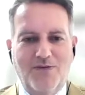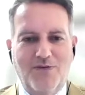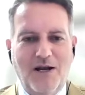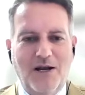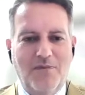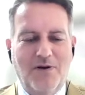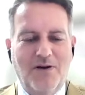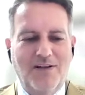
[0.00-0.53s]

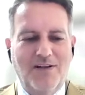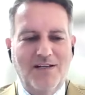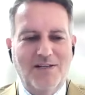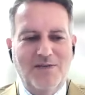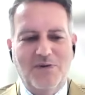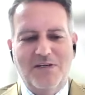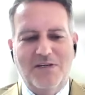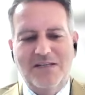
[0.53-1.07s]
Israeli
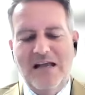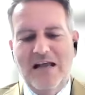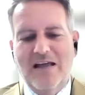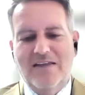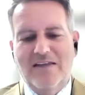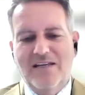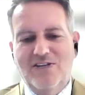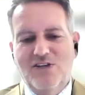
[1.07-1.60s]
politics. What is
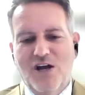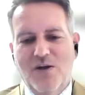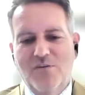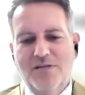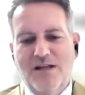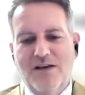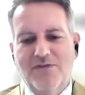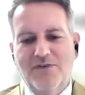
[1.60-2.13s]
these
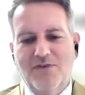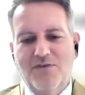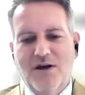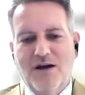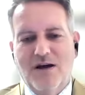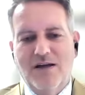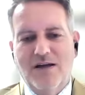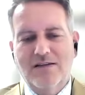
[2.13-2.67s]
terms left and
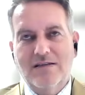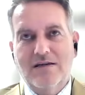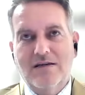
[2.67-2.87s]
right?